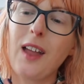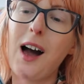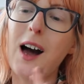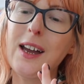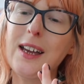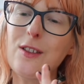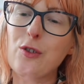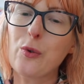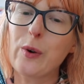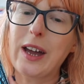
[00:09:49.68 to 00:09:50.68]
I
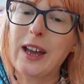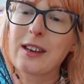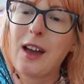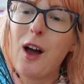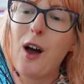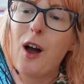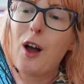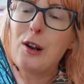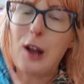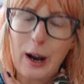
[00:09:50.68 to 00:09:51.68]
enjoyed
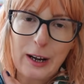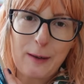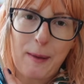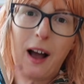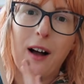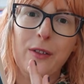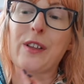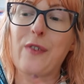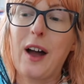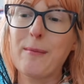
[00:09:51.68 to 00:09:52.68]
learning about
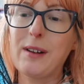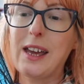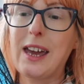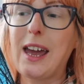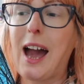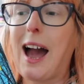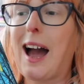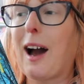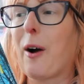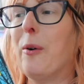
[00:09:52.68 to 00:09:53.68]
this family,
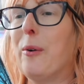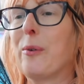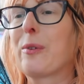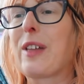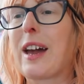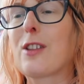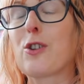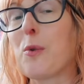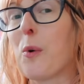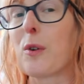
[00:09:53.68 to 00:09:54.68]
how they
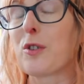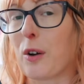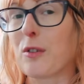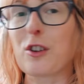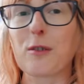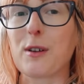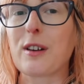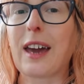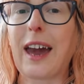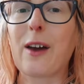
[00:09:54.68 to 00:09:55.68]
do or don't
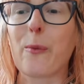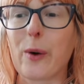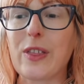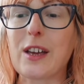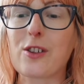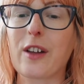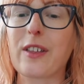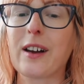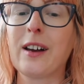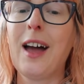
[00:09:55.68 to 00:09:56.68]
communicate with each
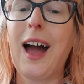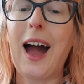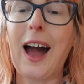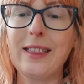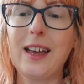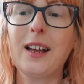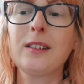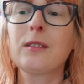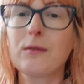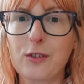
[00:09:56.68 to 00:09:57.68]
other, and
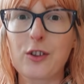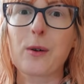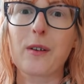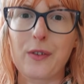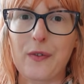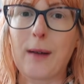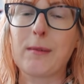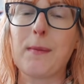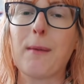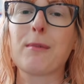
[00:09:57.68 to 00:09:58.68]
then two of the
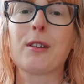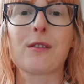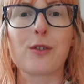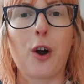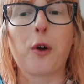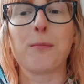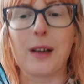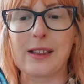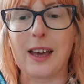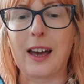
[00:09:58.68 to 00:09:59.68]
family members go
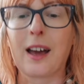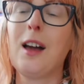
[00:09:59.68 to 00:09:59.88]
missing.